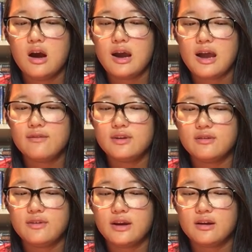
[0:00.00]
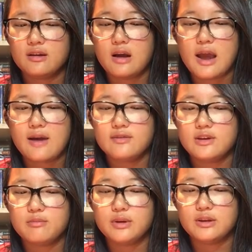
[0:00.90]
I have the
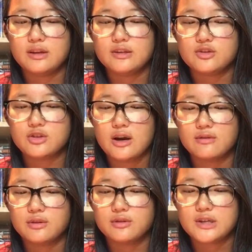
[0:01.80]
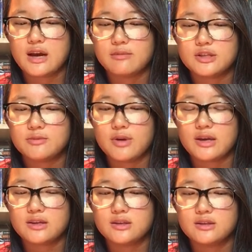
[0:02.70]
ability to travel through time and
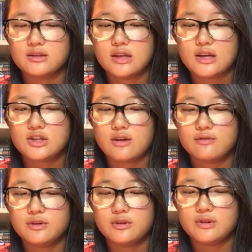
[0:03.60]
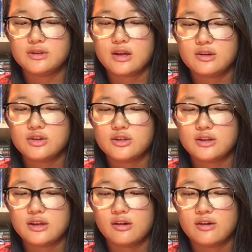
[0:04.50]
space. Deja vu is not just
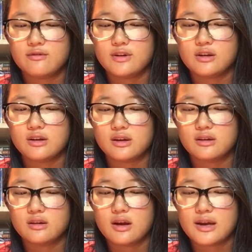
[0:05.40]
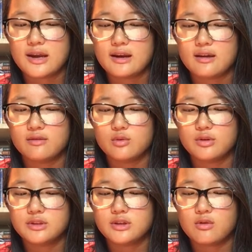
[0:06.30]
an eerie feeling. I get it every
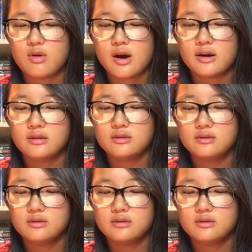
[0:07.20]
once in a while.